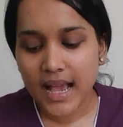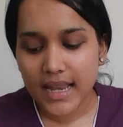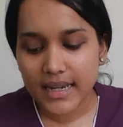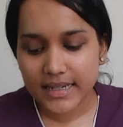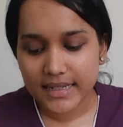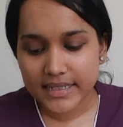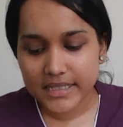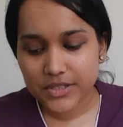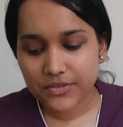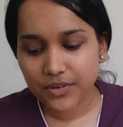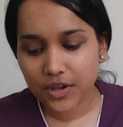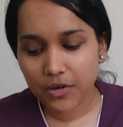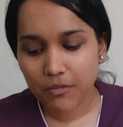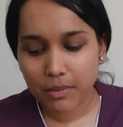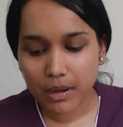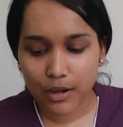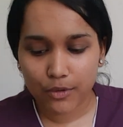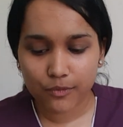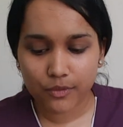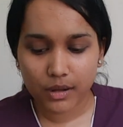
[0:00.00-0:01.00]
Next we have
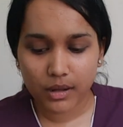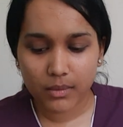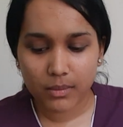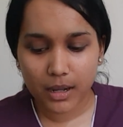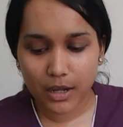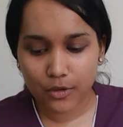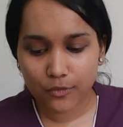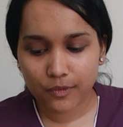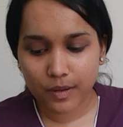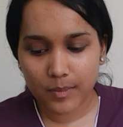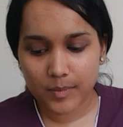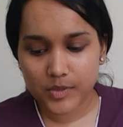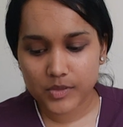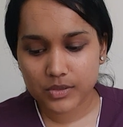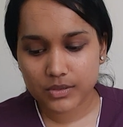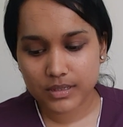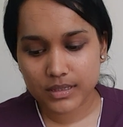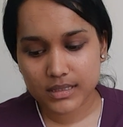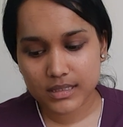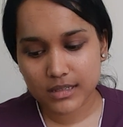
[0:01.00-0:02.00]

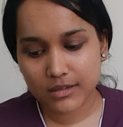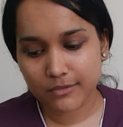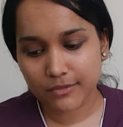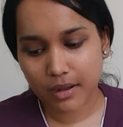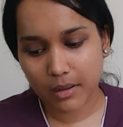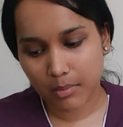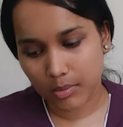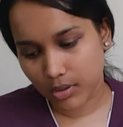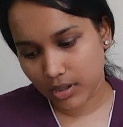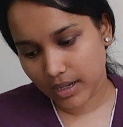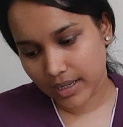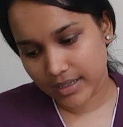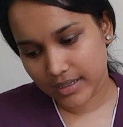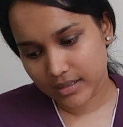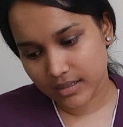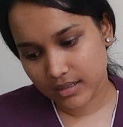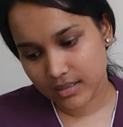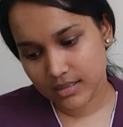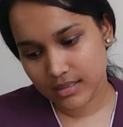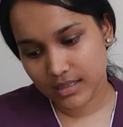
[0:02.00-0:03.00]
biopharmaceutics and
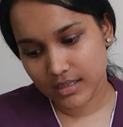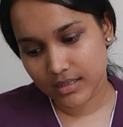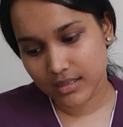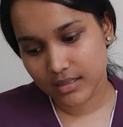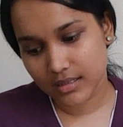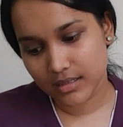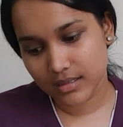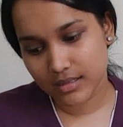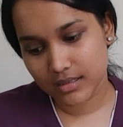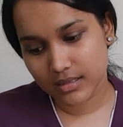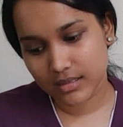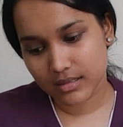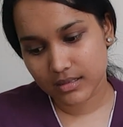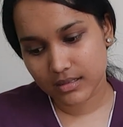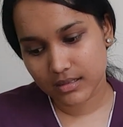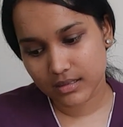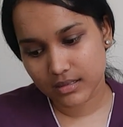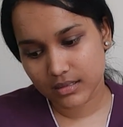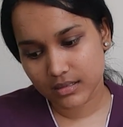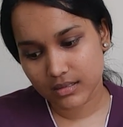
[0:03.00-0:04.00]
pharmacokinetics. It
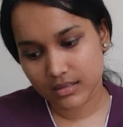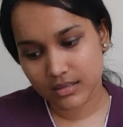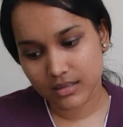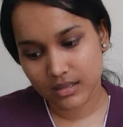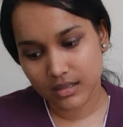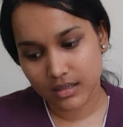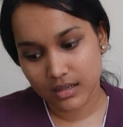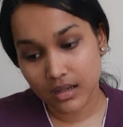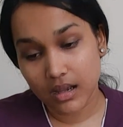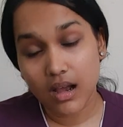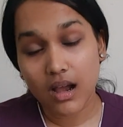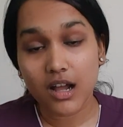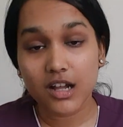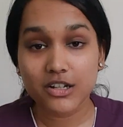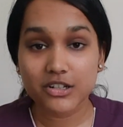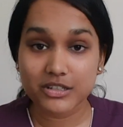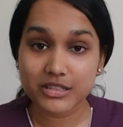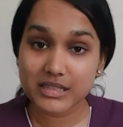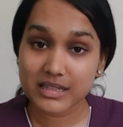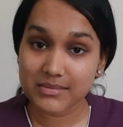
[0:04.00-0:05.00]
is a
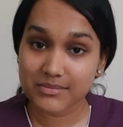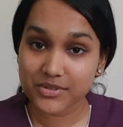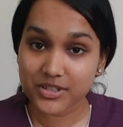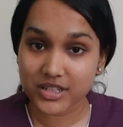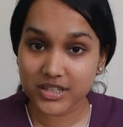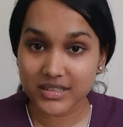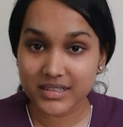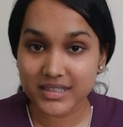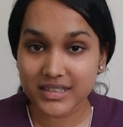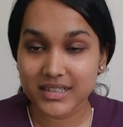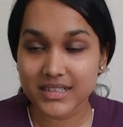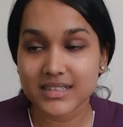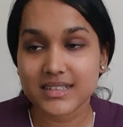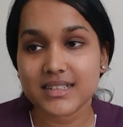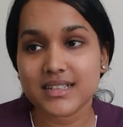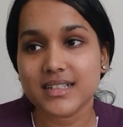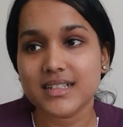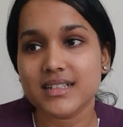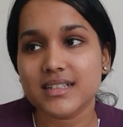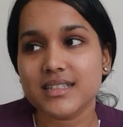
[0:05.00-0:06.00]
good subject. It
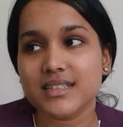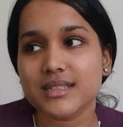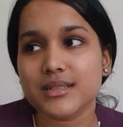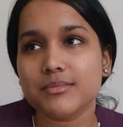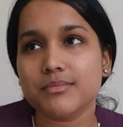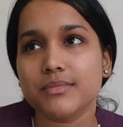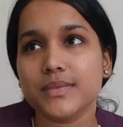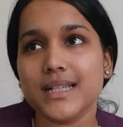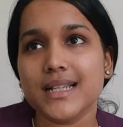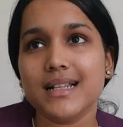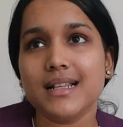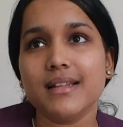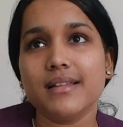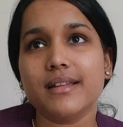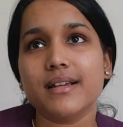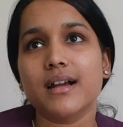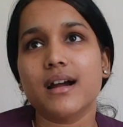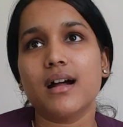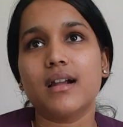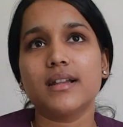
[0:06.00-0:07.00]
is mainly
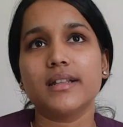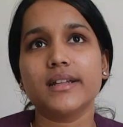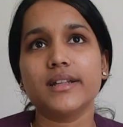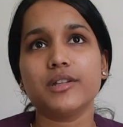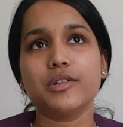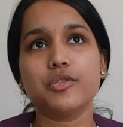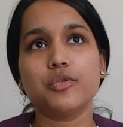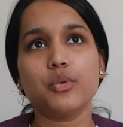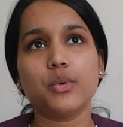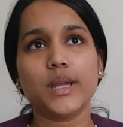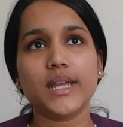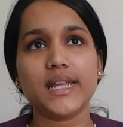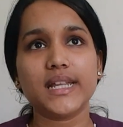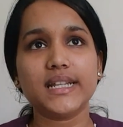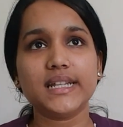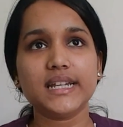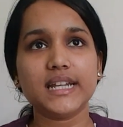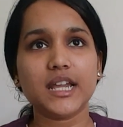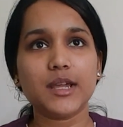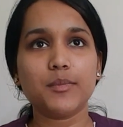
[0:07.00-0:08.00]
regarding to
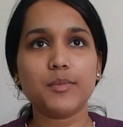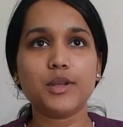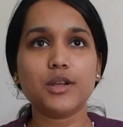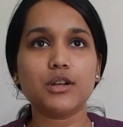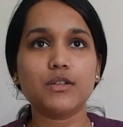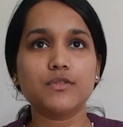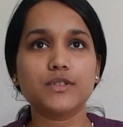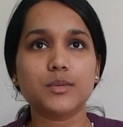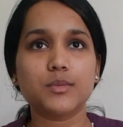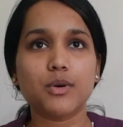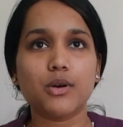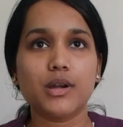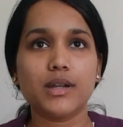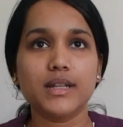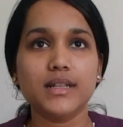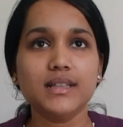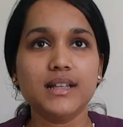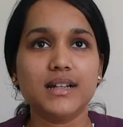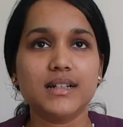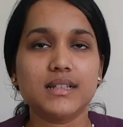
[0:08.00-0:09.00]
ADME of the
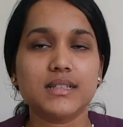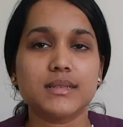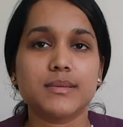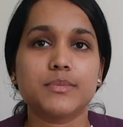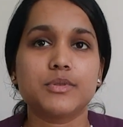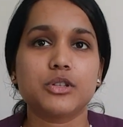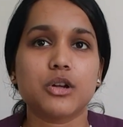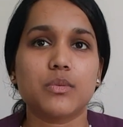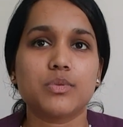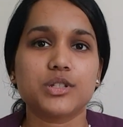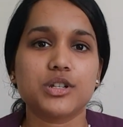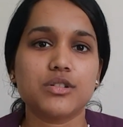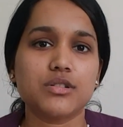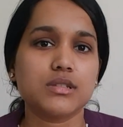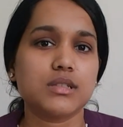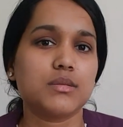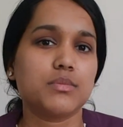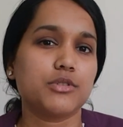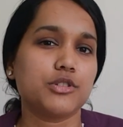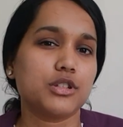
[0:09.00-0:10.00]
body, that is absorption,
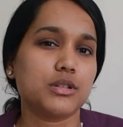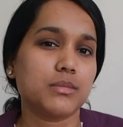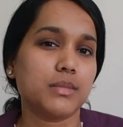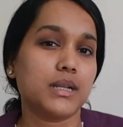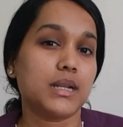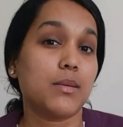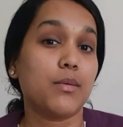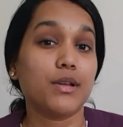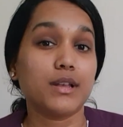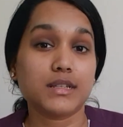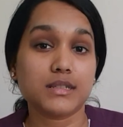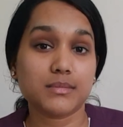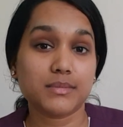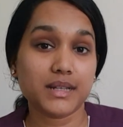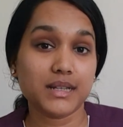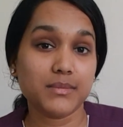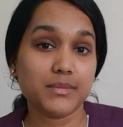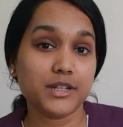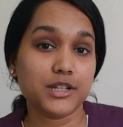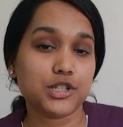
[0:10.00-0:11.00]
distribution, metabolism,
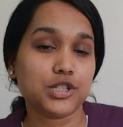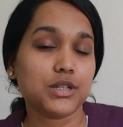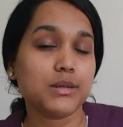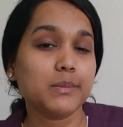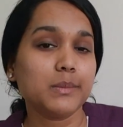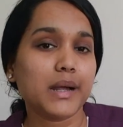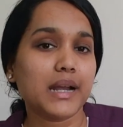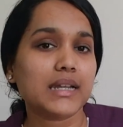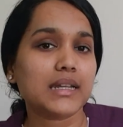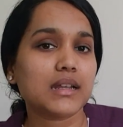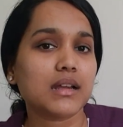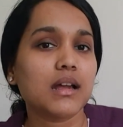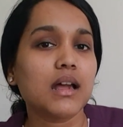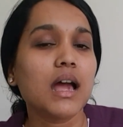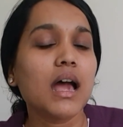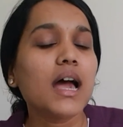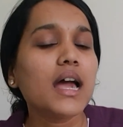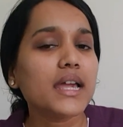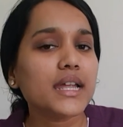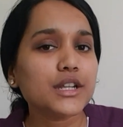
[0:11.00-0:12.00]
elimination, but
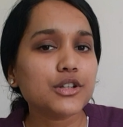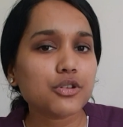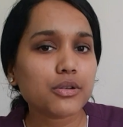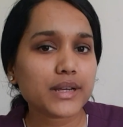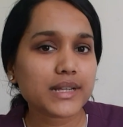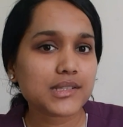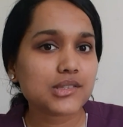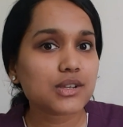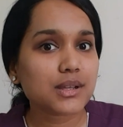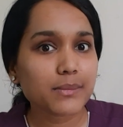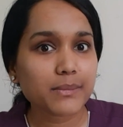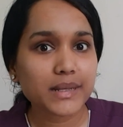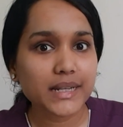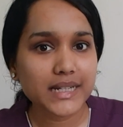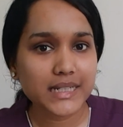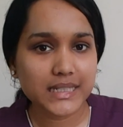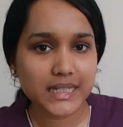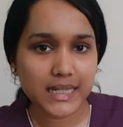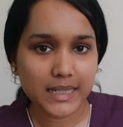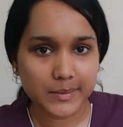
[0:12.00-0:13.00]
into
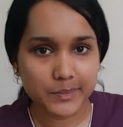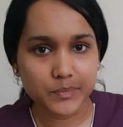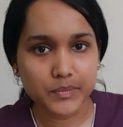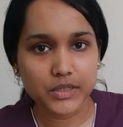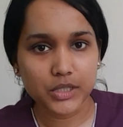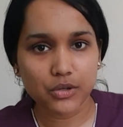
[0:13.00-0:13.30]
extremely depth.